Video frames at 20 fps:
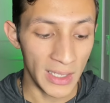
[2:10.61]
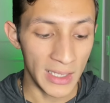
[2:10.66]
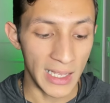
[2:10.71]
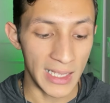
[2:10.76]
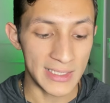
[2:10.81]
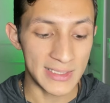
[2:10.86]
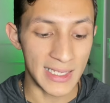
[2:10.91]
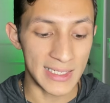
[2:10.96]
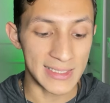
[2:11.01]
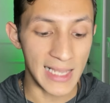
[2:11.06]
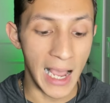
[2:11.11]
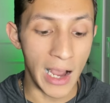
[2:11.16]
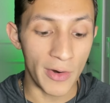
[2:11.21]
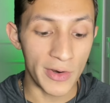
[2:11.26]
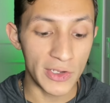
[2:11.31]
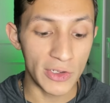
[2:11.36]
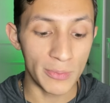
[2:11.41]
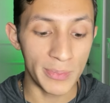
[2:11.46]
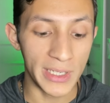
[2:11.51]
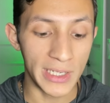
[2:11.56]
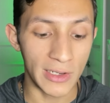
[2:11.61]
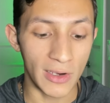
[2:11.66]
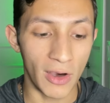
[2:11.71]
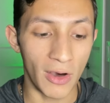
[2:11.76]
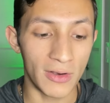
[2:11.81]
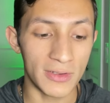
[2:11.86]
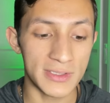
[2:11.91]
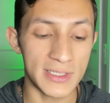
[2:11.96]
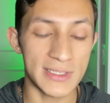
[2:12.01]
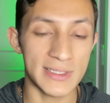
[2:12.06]
It says, How are you being
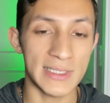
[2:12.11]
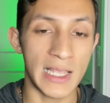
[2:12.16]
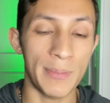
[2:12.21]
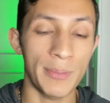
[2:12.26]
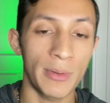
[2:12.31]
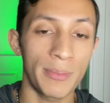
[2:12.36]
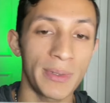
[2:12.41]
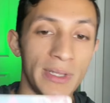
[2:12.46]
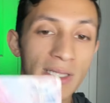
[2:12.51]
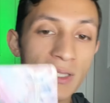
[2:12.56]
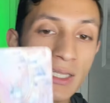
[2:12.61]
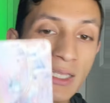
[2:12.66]
called to step up and